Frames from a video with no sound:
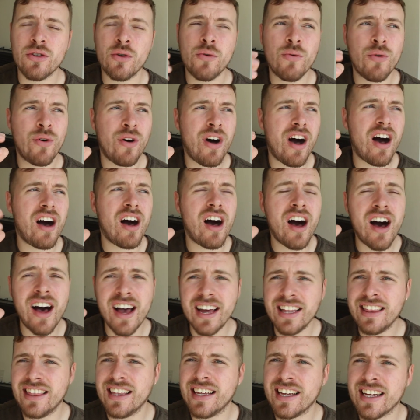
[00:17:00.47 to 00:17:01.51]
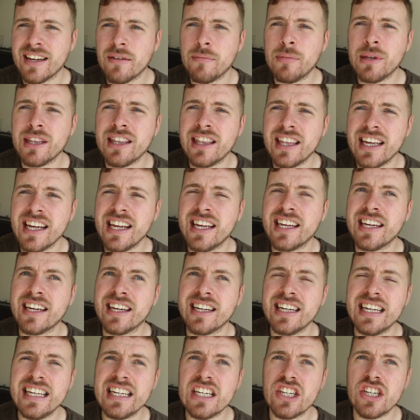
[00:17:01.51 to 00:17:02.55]
or what I think been
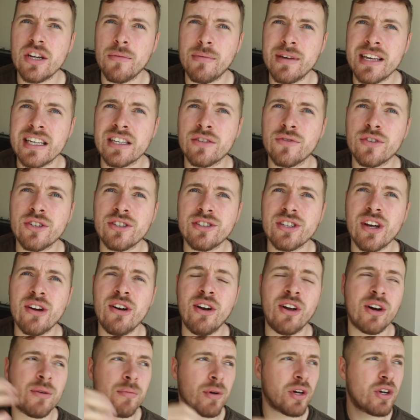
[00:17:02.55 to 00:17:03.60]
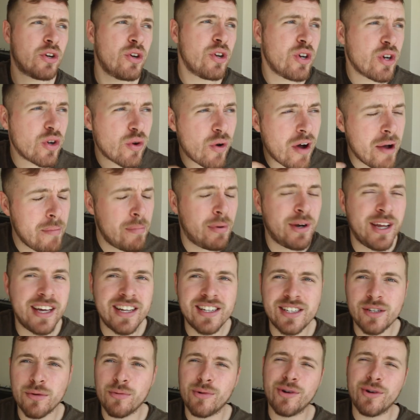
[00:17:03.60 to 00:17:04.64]
thinking leadership is for so long, but couldn't quite put it into